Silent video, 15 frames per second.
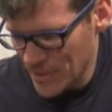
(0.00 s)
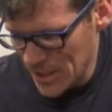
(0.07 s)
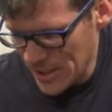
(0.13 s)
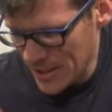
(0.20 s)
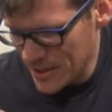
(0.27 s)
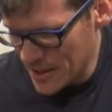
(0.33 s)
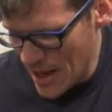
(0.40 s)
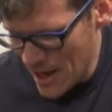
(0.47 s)

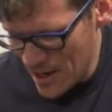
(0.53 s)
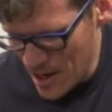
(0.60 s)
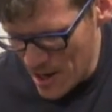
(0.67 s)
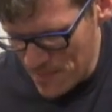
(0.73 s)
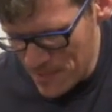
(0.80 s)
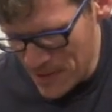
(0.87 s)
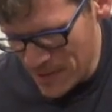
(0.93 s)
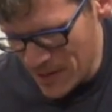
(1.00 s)
clean that
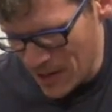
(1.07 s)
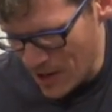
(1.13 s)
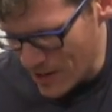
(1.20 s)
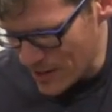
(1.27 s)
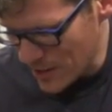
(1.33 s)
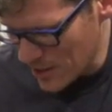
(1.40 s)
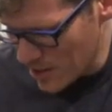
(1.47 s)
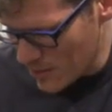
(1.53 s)
up, and then
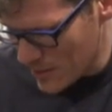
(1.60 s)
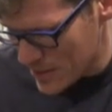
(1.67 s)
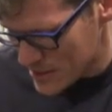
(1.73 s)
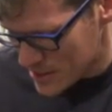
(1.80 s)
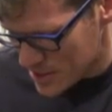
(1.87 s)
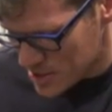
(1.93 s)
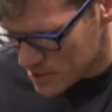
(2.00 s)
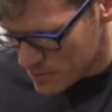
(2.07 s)
all the little
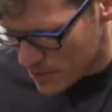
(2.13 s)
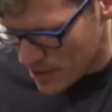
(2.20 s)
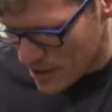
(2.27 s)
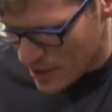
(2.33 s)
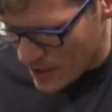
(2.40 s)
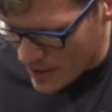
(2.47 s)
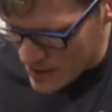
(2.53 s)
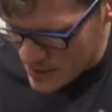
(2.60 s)
ones I just put
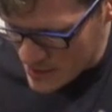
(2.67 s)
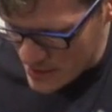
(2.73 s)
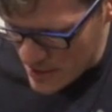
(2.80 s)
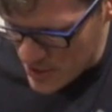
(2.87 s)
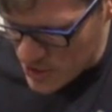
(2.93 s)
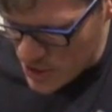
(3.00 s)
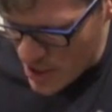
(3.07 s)
in a seed